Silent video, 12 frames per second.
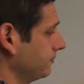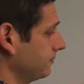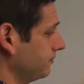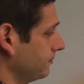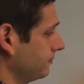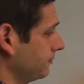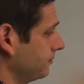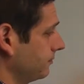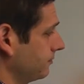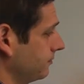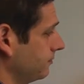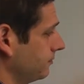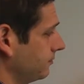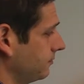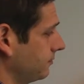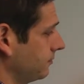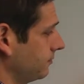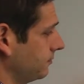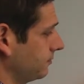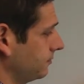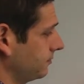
(silence)